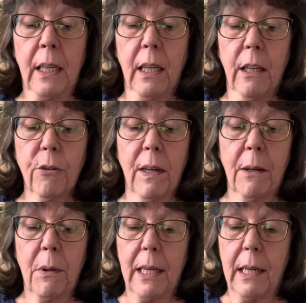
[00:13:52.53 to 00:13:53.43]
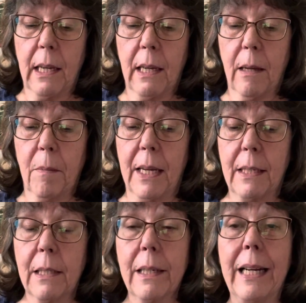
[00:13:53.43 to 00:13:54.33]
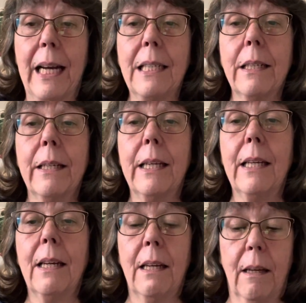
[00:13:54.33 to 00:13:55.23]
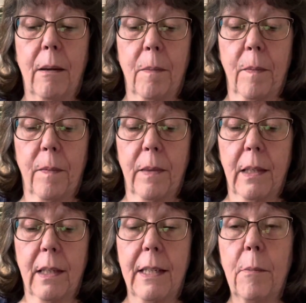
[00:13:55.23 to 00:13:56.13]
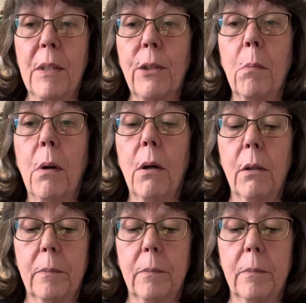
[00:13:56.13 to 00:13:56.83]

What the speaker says: So anyway, Hazel kindly did me some more,